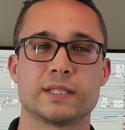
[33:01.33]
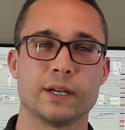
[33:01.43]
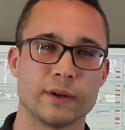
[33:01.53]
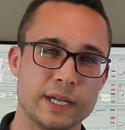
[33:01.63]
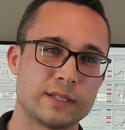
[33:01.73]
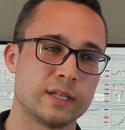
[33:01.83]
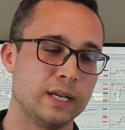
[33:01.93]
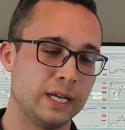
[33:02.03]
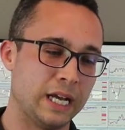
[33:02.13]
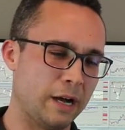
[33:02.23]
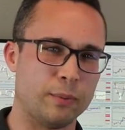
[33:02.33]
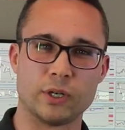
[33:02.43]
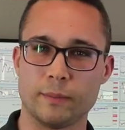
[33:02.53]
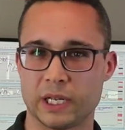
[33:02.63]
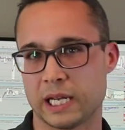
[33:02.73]
series. I'll put
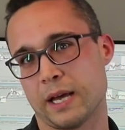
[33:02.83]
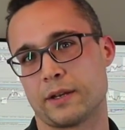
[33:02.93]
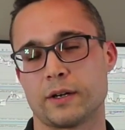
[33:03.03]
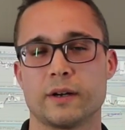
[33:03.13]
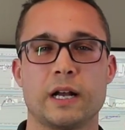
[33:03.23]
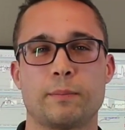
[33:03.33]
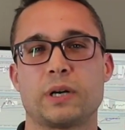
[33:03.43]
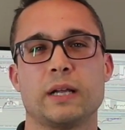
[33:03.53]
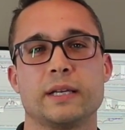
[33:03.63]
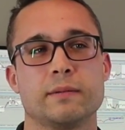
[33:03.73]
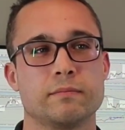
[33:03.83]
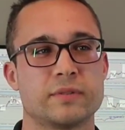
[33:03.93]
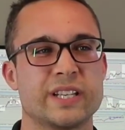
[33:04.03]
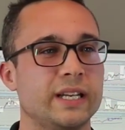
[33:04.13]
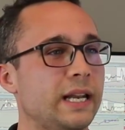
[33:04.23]
them together, and I'll probably
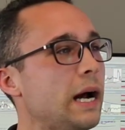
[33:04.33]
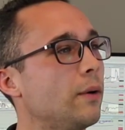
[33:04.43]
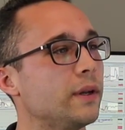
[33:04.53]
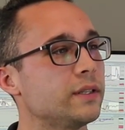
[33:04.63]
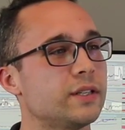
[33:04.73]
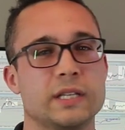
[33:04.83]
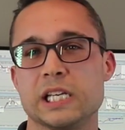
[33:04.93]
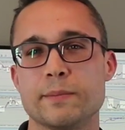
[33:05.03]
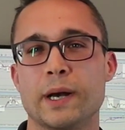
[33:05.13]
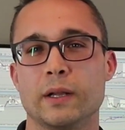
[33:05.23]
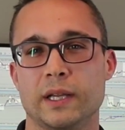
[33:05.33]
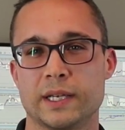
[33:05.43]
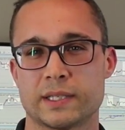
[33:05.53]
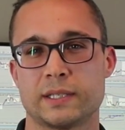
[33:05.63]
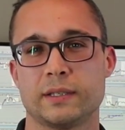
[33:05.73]
send it out to the email
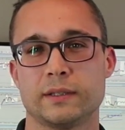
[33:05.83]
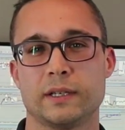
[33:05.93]
list